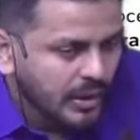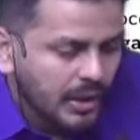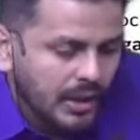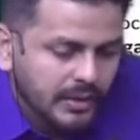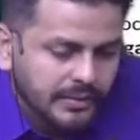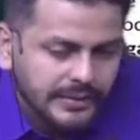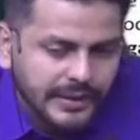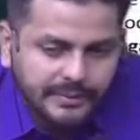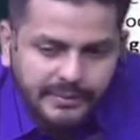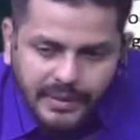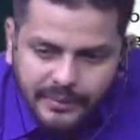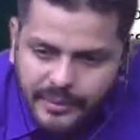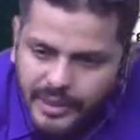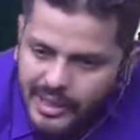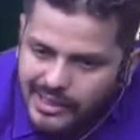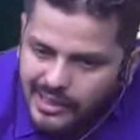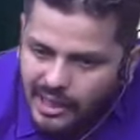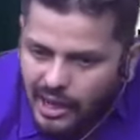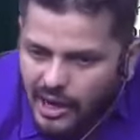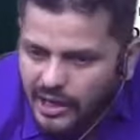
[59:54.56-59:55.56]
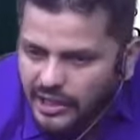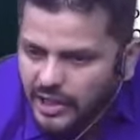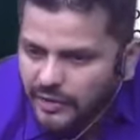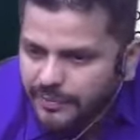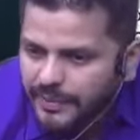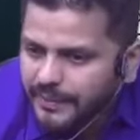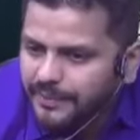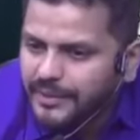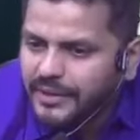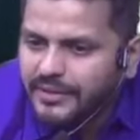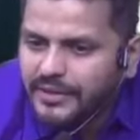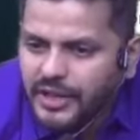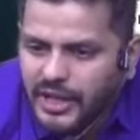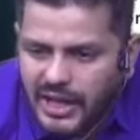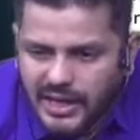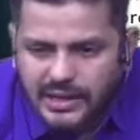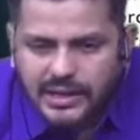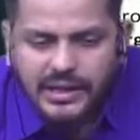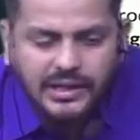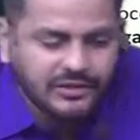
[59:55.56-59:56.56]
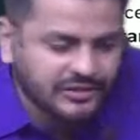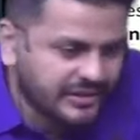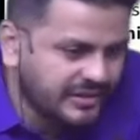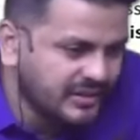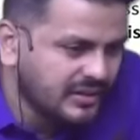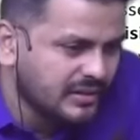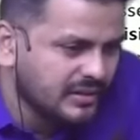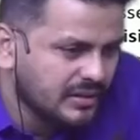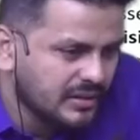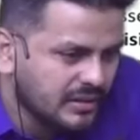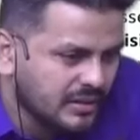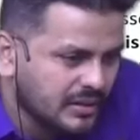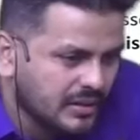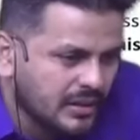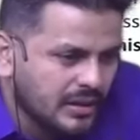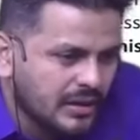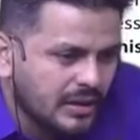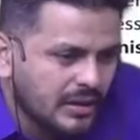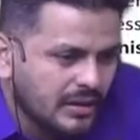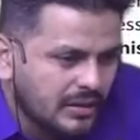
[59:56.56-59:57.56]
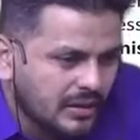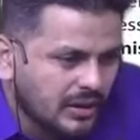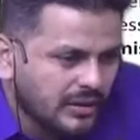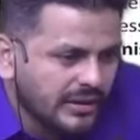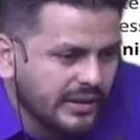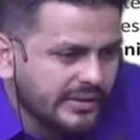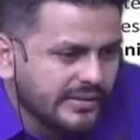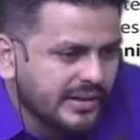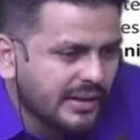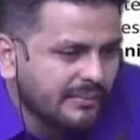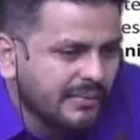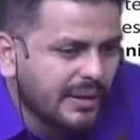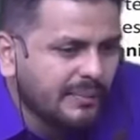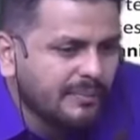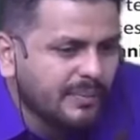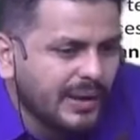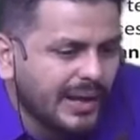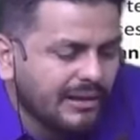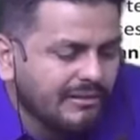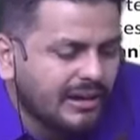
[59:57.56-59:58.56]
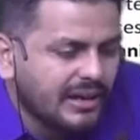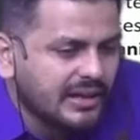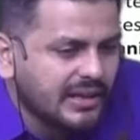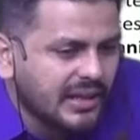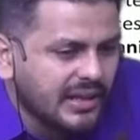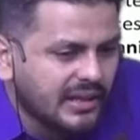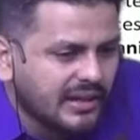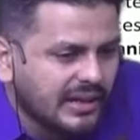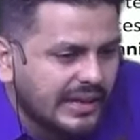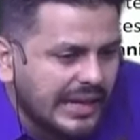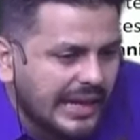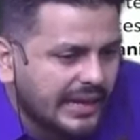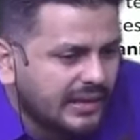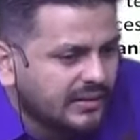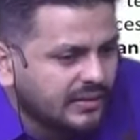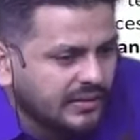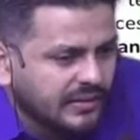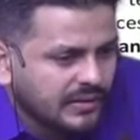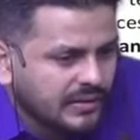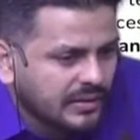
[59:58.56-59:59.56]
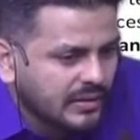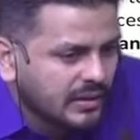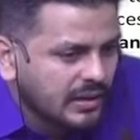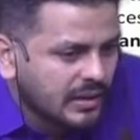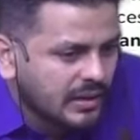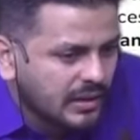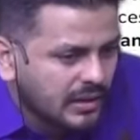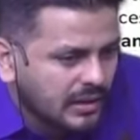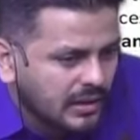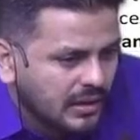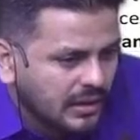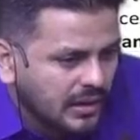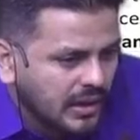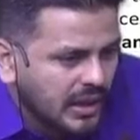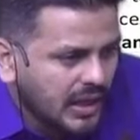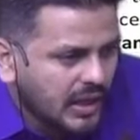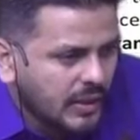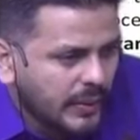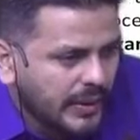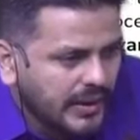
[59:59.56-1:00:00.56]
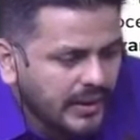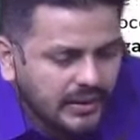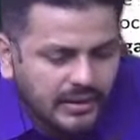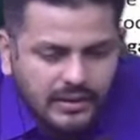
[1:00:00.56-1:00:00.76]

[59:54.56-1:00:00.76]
There may be a lot of people in the organization. Now there is some employee working in Reliance. He quit.